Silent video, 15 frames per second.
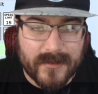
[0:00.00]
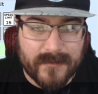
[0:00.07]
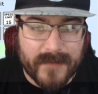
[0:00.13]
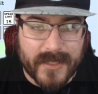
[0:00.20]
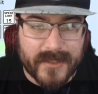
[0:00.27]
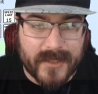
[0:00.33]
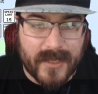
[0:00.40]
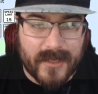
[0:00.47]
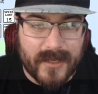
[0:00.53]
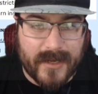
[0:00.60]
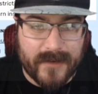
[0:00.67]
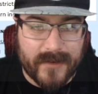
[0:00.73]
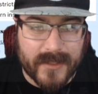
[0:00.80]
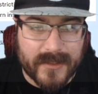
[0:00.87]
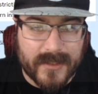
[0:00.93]
make that
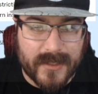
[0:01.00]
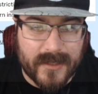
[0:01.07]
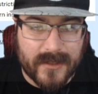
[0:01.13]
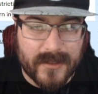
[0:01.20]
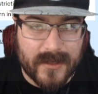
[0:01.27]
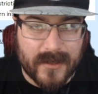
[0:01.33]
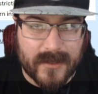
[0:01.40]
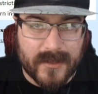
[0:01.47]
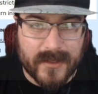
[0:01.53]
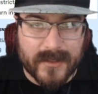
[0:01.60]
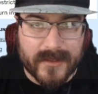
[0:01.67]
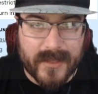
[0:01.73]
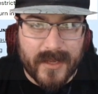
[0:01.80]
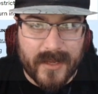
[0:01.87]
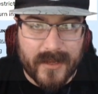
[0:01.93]
line right there, unclick
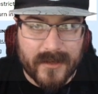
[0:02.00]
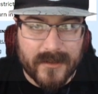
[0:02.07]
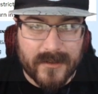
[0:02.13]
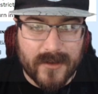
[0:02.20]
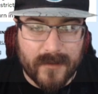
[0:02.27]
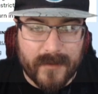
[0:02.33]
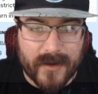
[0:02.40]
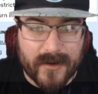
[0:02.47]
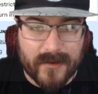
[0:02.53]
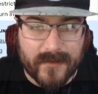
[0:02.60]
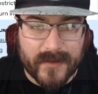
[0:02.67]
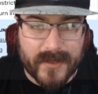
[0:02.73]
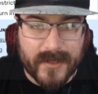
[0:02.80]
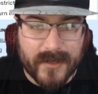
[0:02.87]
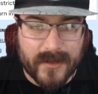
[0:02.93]
that, go back
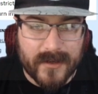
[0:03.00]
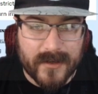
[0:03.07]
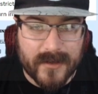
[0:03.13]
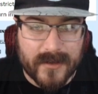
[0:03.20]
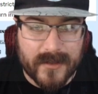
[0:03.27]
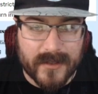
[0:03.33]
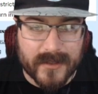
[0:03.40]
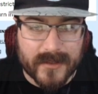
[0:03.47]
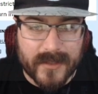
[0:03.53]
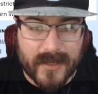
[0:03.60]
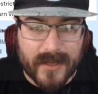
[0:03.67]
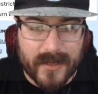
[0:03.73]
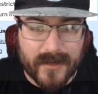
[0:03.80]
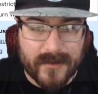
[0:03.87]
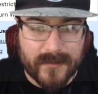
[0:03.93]
over here, click
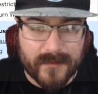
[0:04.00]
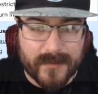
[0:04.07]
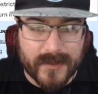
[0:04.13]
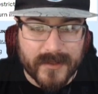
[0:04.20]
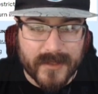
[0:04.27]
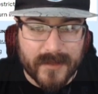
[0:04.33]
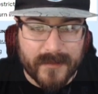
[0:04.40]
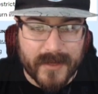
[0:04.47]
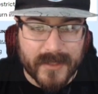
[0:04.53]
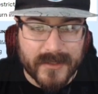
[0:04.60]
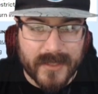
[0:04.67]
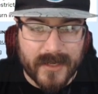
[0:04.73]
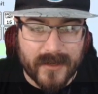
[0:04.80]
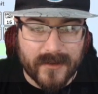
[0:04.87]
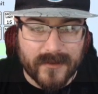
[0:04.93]
that, bring that back
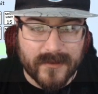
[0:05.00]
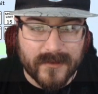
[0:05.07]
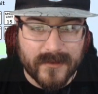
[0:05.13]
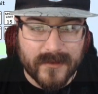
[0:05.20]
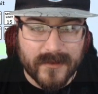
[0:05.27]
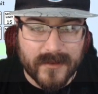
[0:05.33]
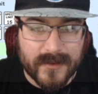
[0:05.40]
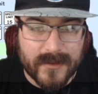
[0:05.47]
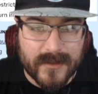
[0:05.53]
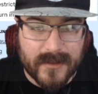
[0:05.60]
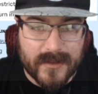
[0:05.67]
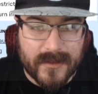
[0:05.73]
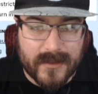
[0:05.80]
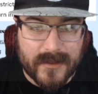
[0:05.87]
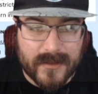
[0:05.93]
down,
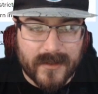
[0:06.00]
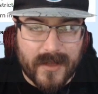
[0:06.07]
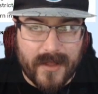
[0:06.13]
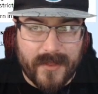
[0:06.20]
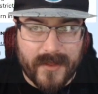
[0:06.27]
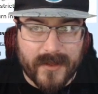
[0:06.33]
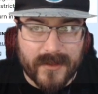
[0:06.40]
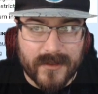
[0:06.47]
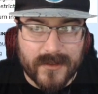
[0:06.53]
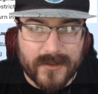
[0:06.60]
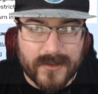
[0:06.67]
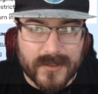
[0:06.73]
and then you